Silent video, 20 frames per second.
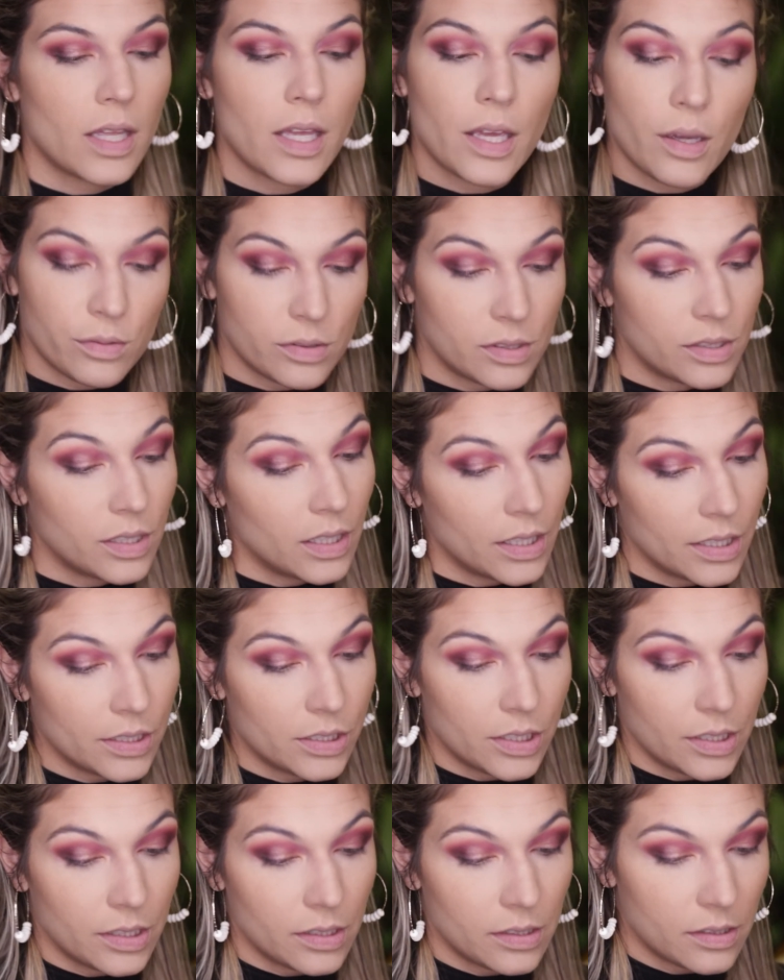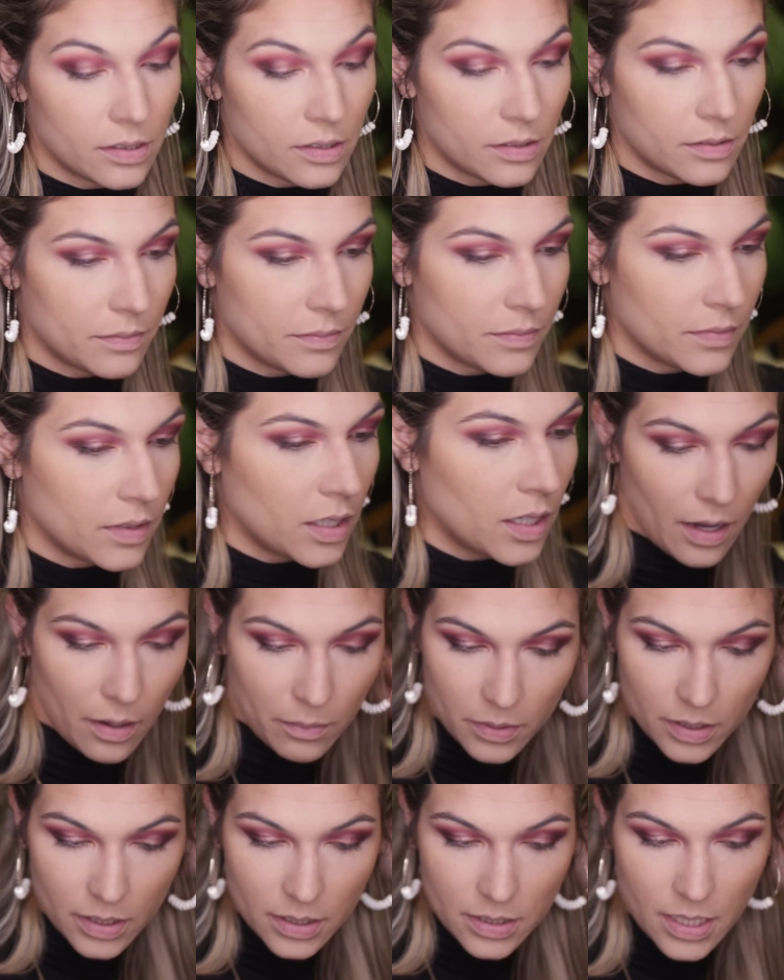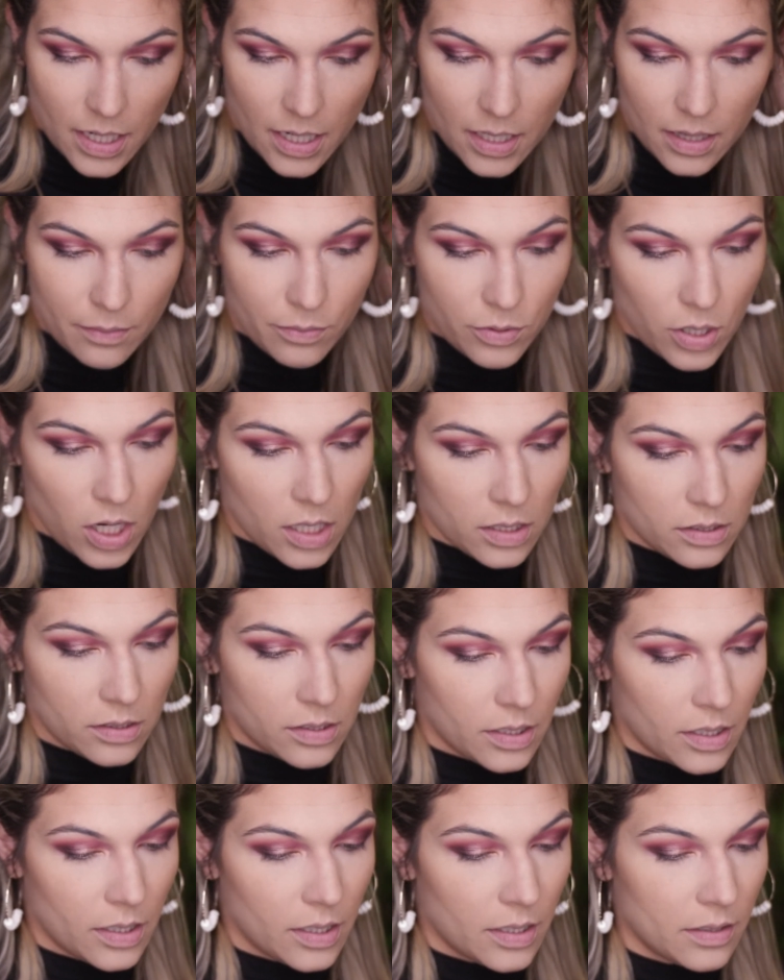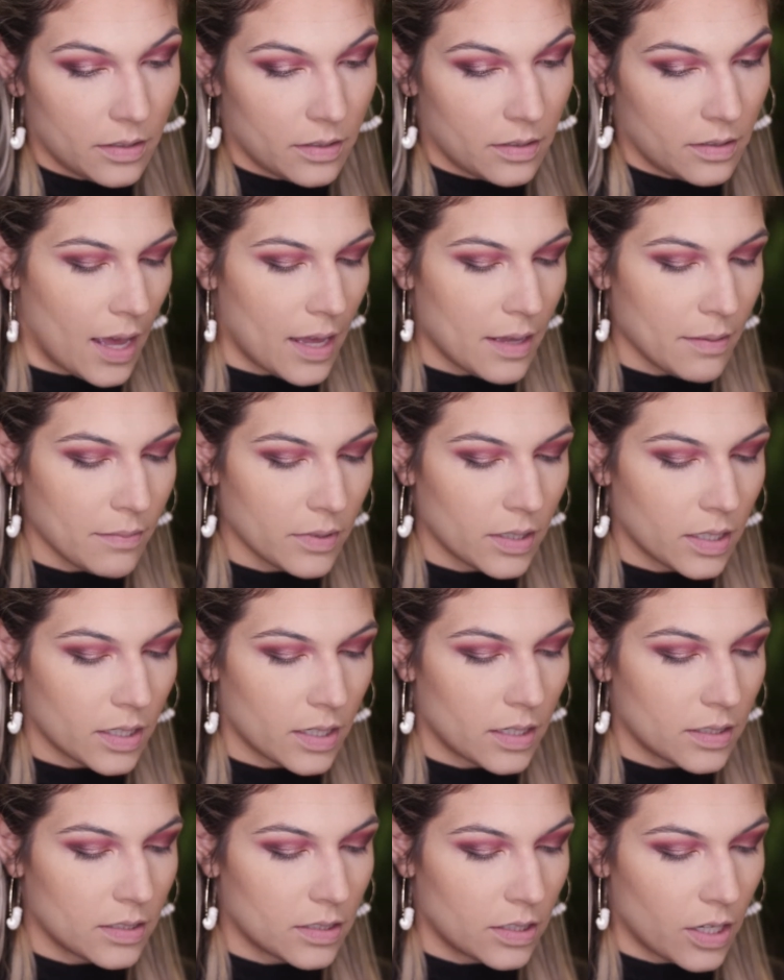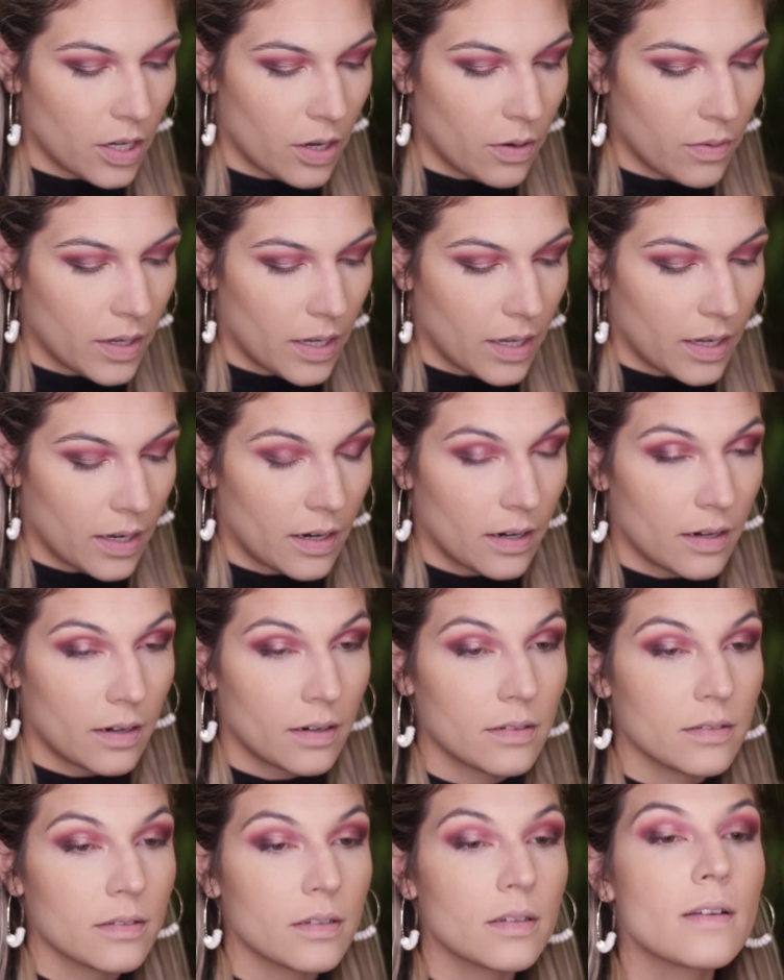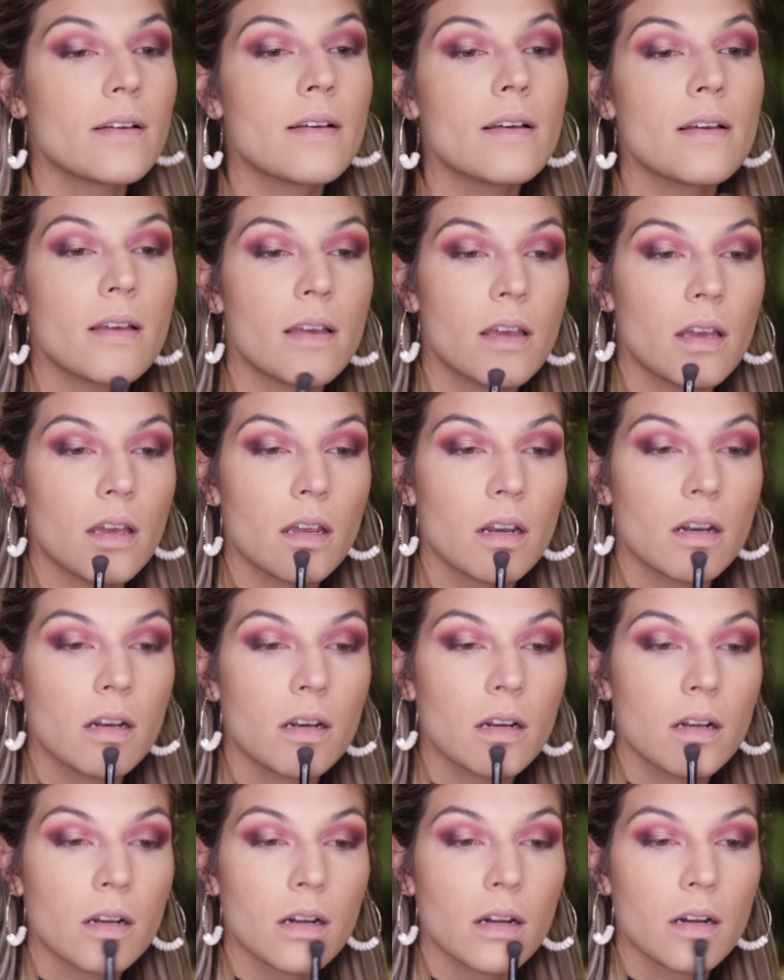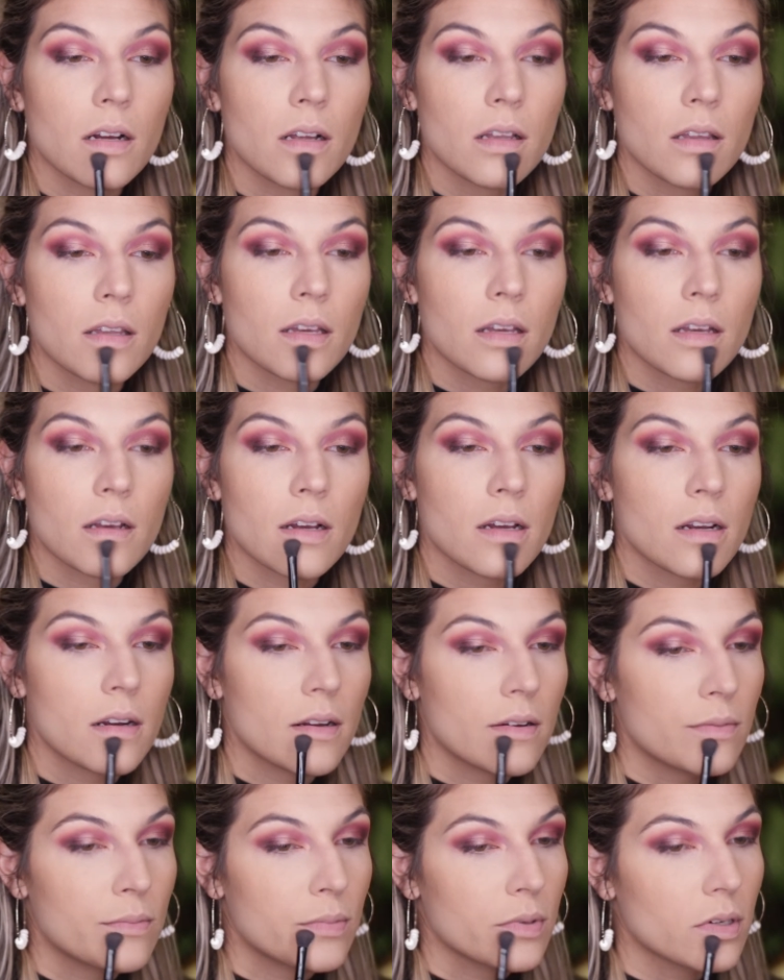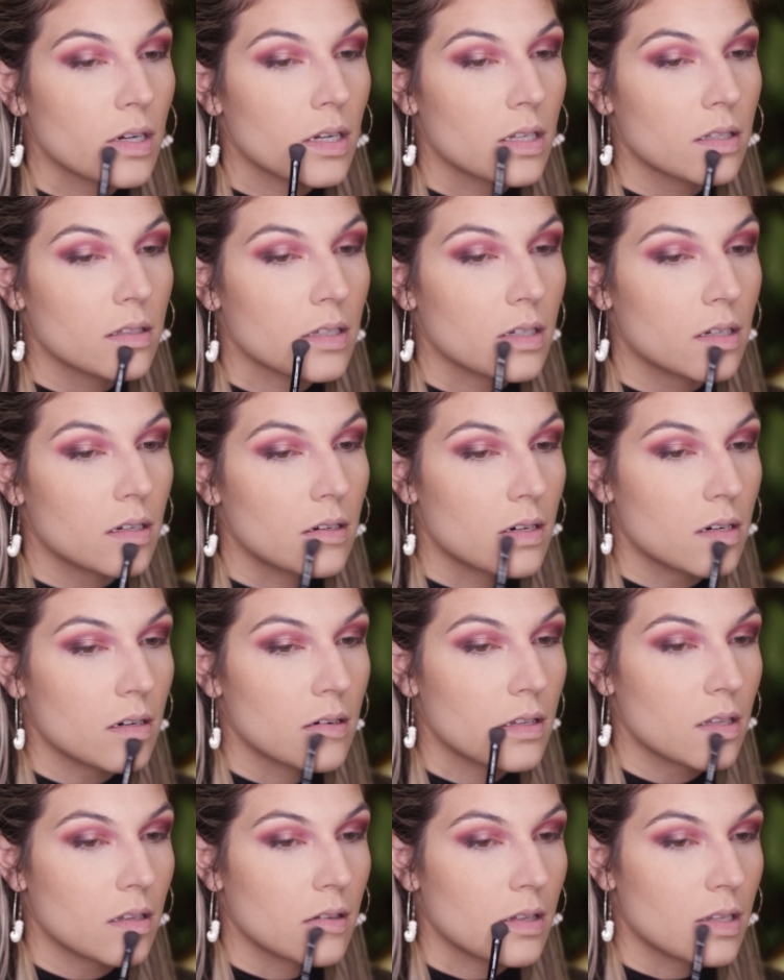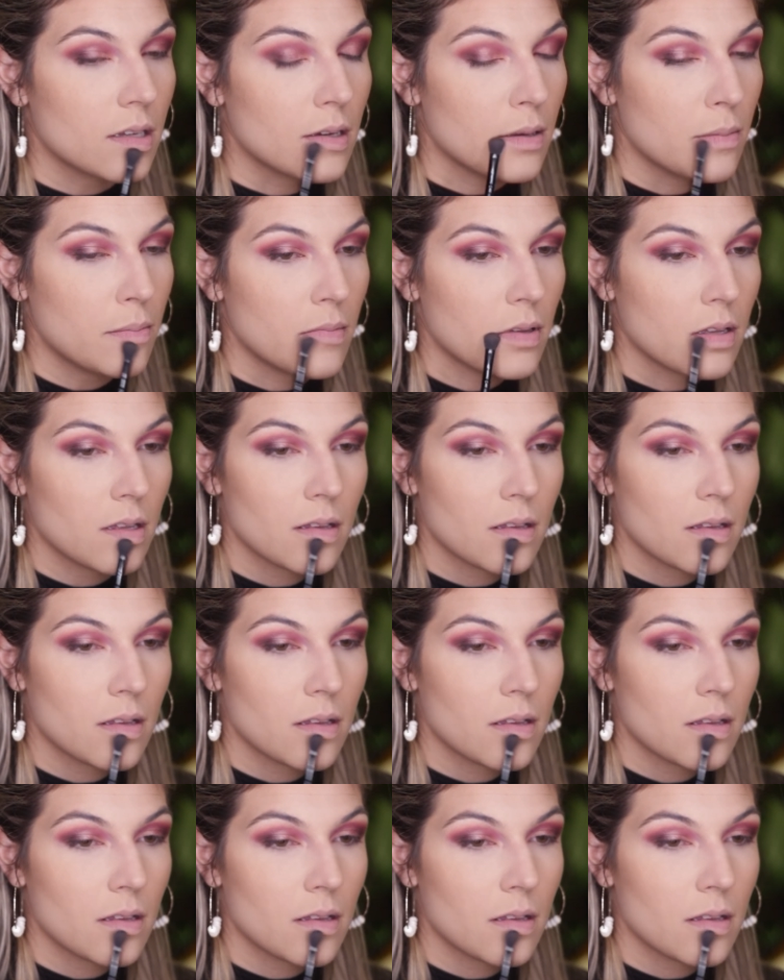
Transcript: It was delicious. Now I'm gonna take the bronzer. I am gonna go in and kind of bronze under the lip.